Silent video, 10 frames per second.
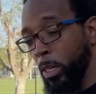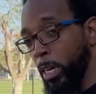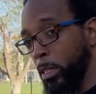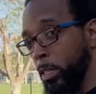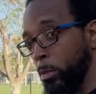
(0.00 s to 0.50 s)
You
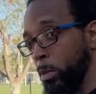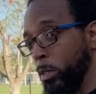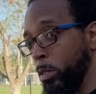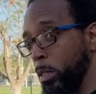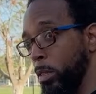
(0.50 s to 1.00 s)
got to think,
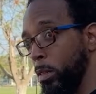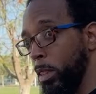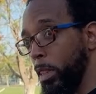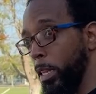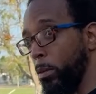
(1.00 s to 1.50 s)
when
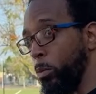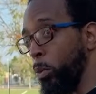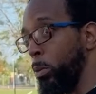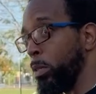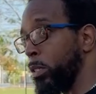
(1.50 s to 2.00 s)

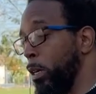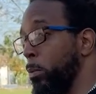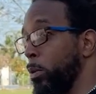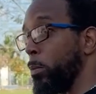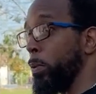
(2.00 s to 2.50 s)
we were
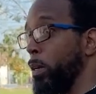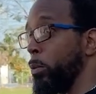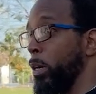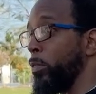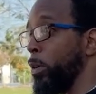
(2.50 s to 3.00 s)
stumbled
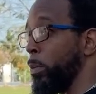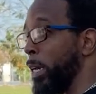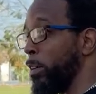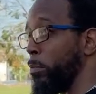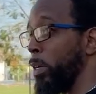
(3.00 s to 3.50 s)
upon, wherever it
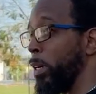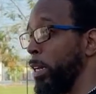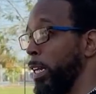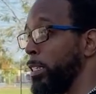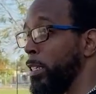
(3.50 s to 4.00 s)
may have
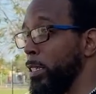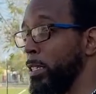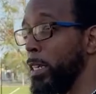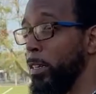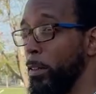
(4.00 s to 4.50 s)
been, let's
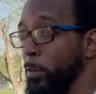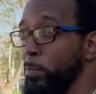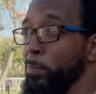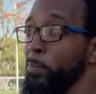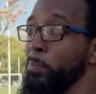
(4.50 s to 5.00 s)
just say
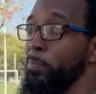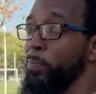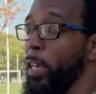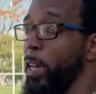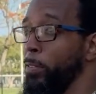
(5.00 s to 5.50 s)

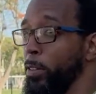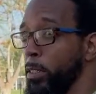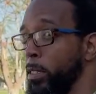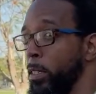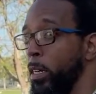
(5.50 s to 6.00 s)

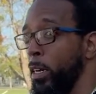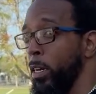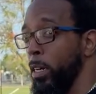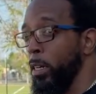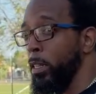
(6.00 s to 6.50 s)
Africa,
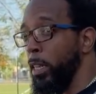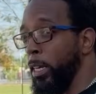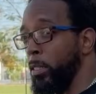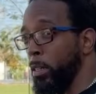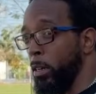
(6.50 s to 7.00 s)

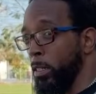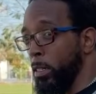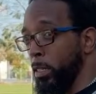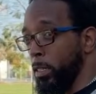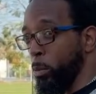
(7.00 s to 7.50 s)
they saw
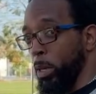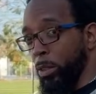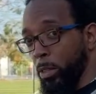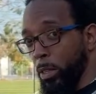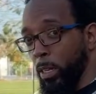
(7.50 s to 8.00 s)
us as
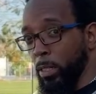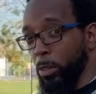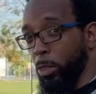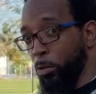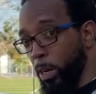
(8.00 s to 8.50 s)
wealthy, as
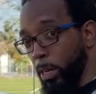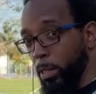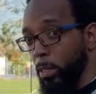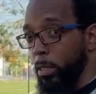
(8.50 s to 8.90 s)
a threat.